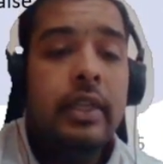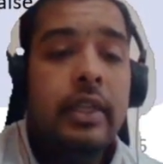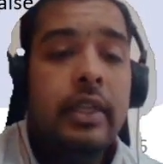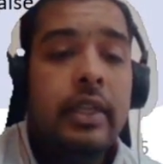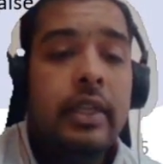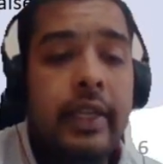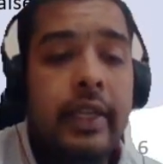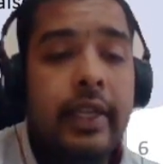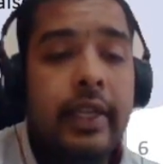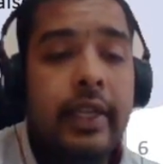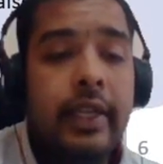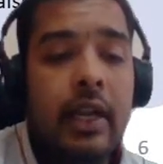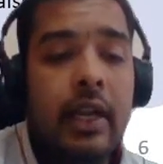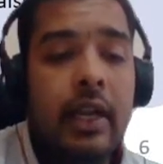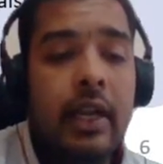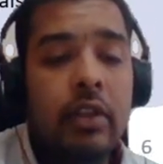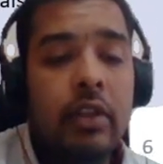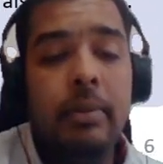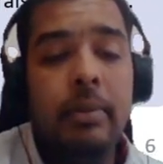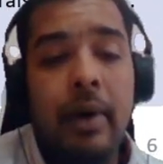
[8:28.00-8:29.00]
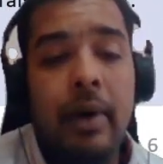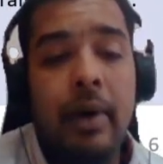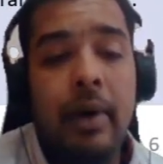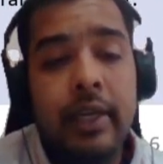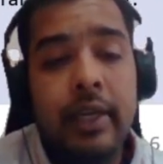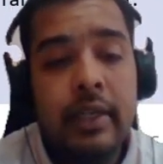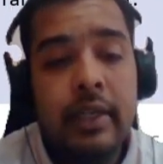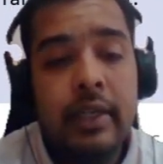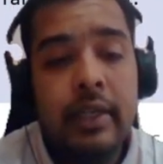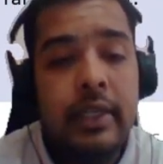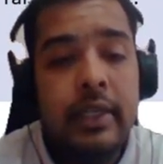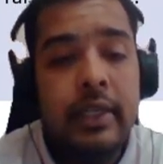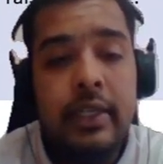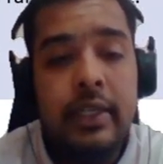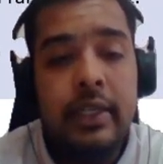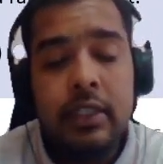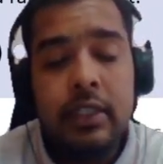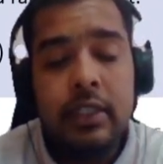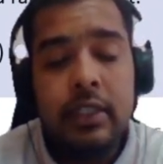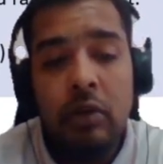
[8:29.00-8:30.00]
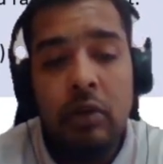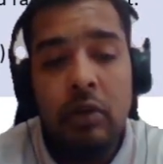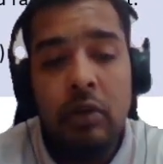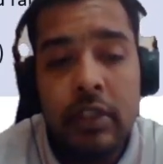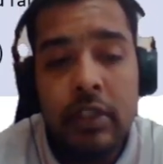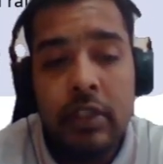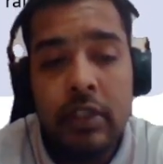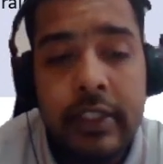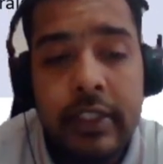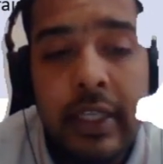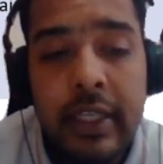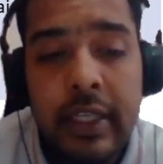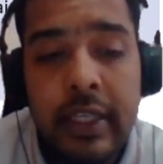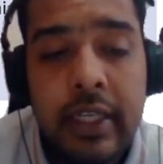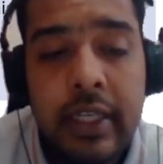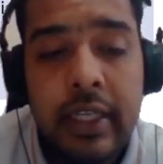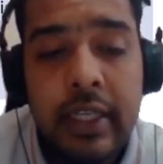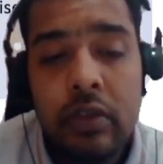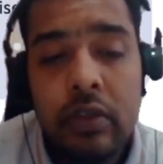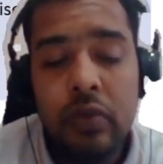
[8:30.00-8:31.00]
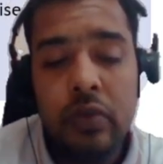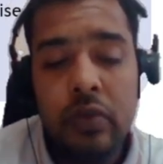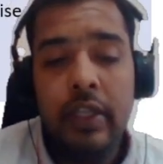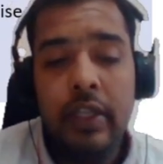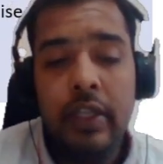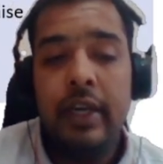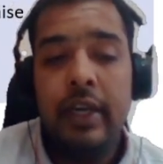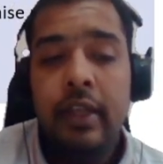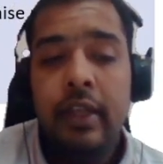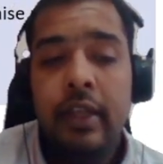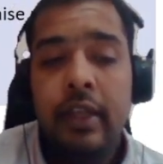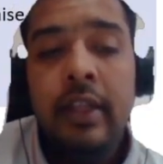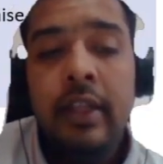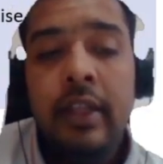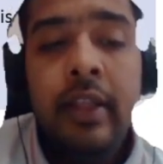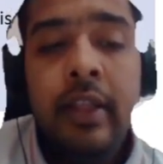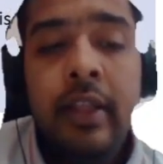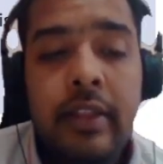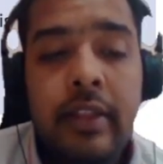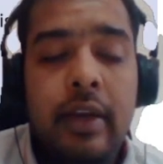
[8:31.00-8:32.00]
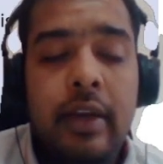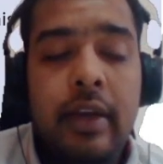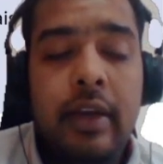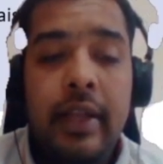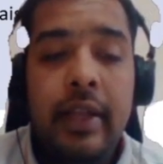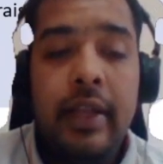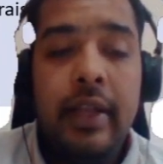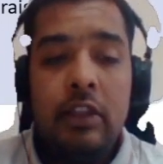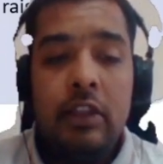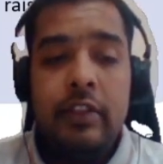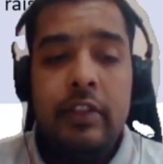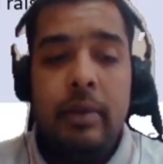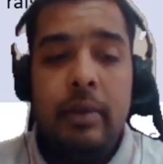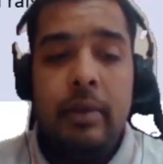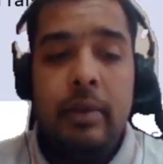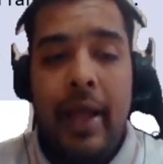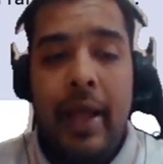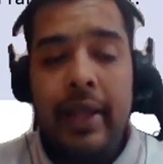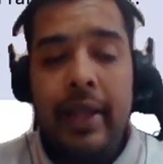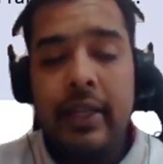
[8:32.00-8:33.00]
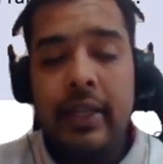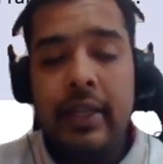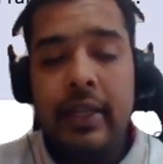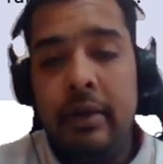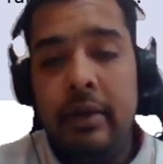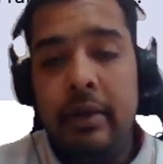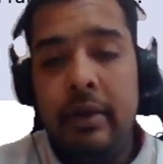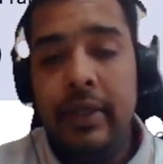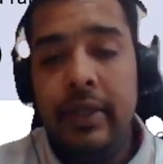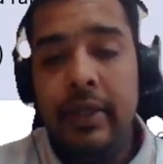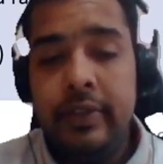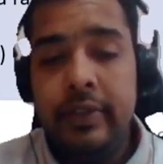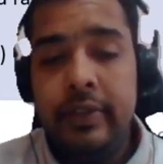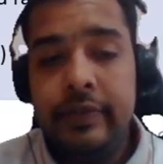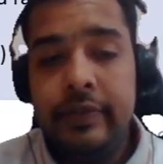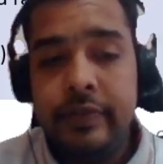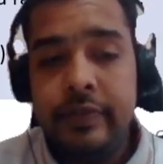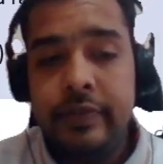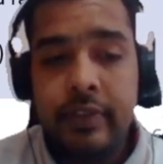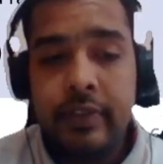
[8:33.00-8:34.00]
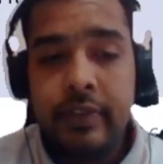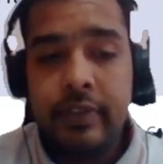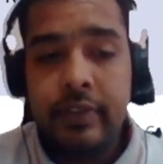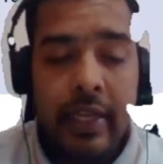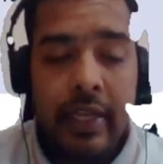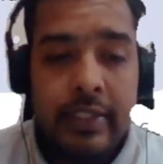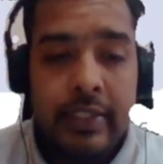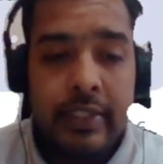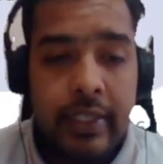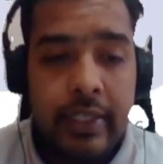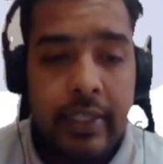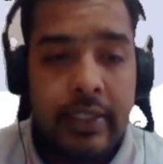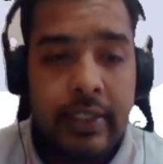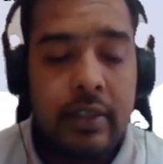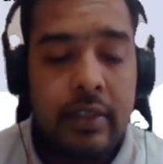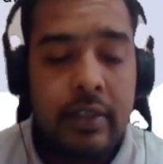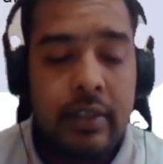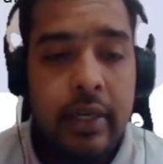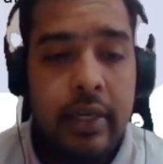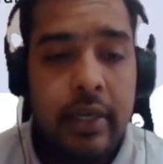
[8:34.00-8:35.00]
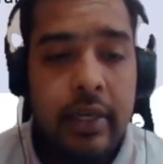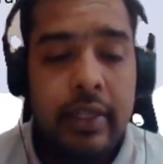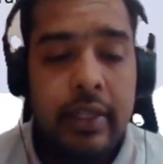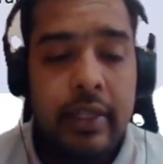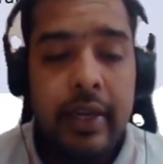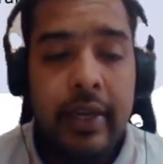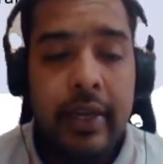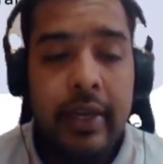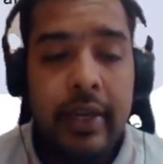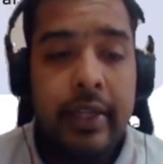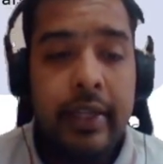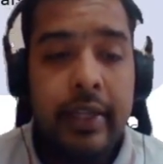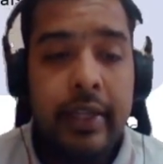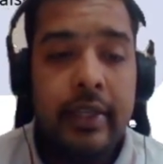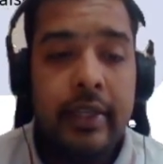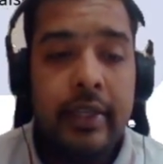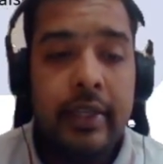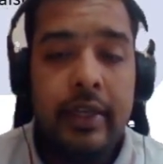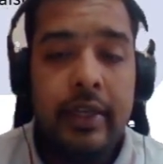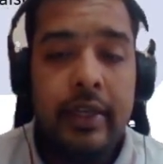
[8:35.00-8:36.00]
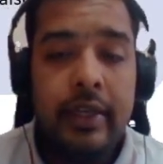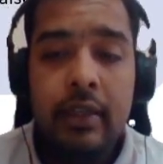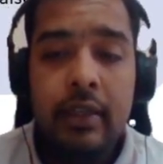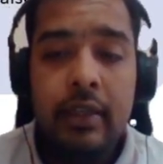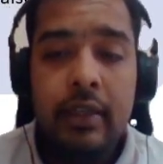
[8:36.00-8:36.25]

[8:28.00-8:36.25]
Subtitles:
needed around the market disclosure checking, so that the health of the bank can be assessed early, and any red